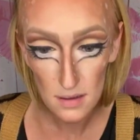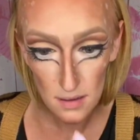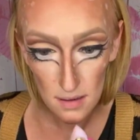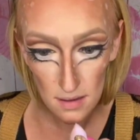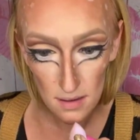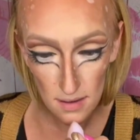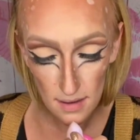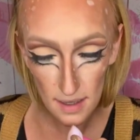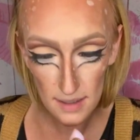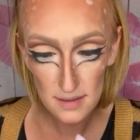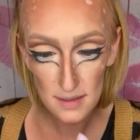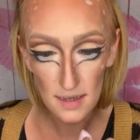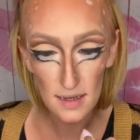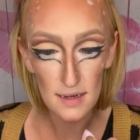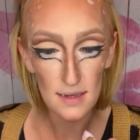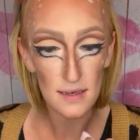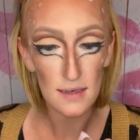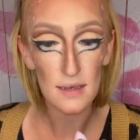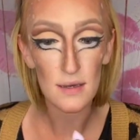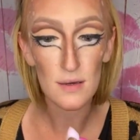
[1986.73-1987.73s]
That's kind of
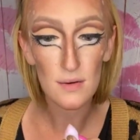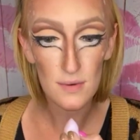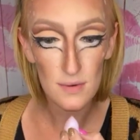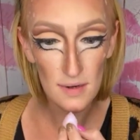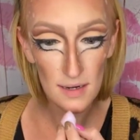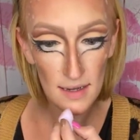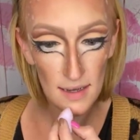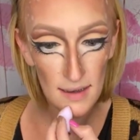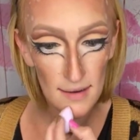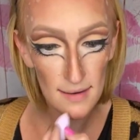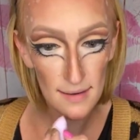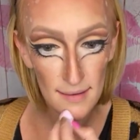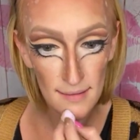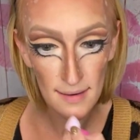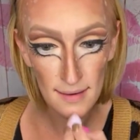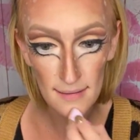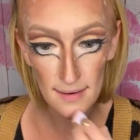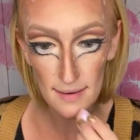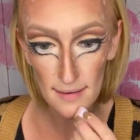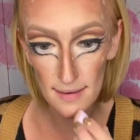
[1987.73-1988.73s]
cute, right?
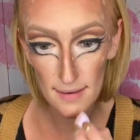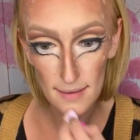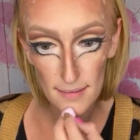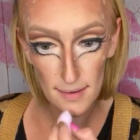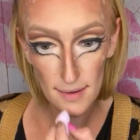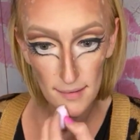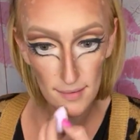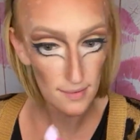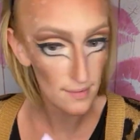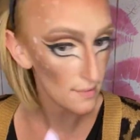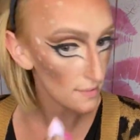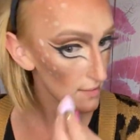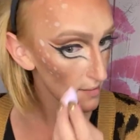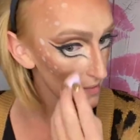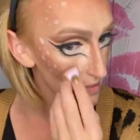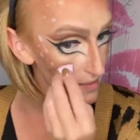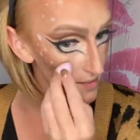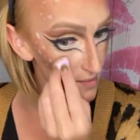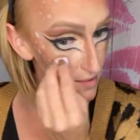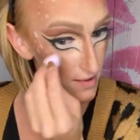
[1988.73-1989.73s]
I don't know.
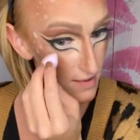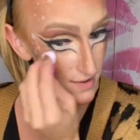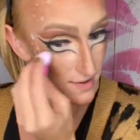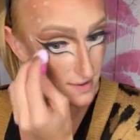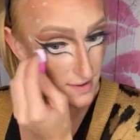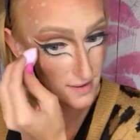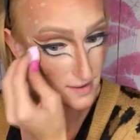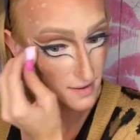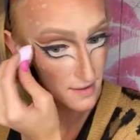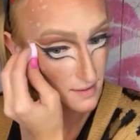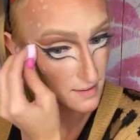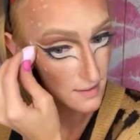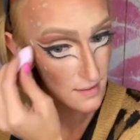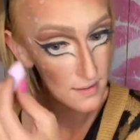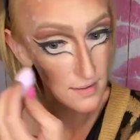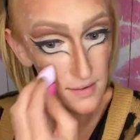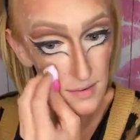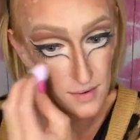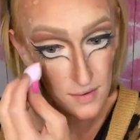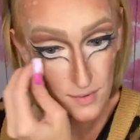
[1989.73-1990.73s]
We're just
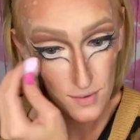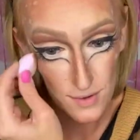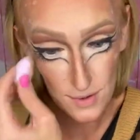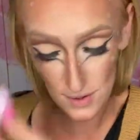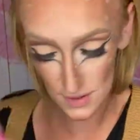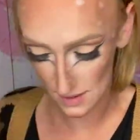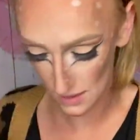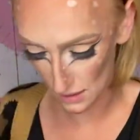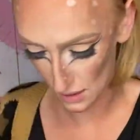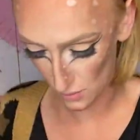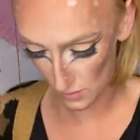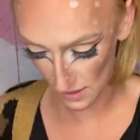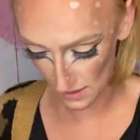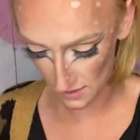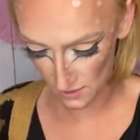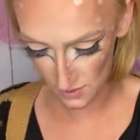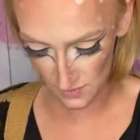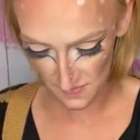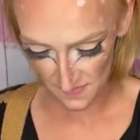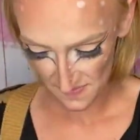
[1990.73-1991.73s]
glowing.
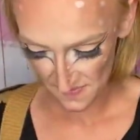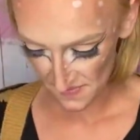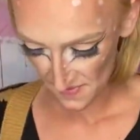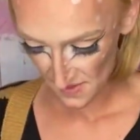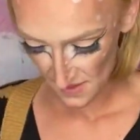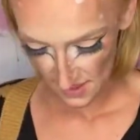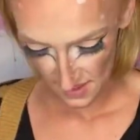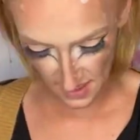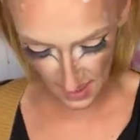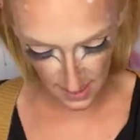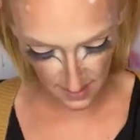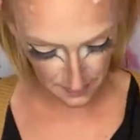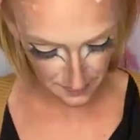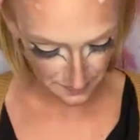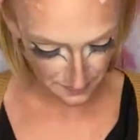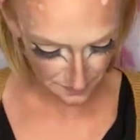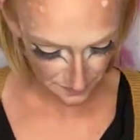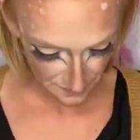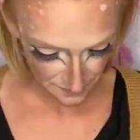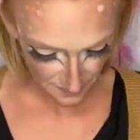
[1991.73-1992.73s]
Okay,
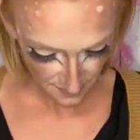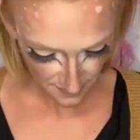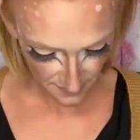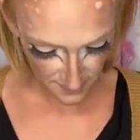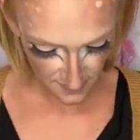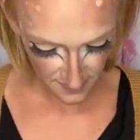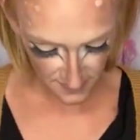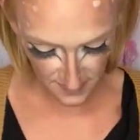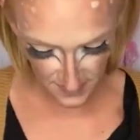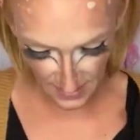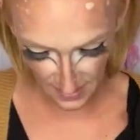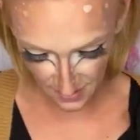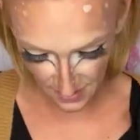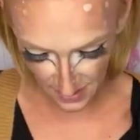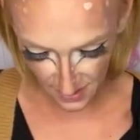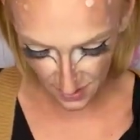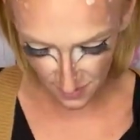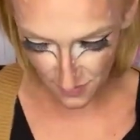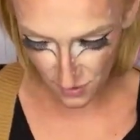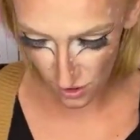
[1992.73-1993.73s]
now that I
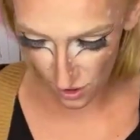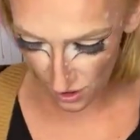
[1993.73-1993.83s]
have all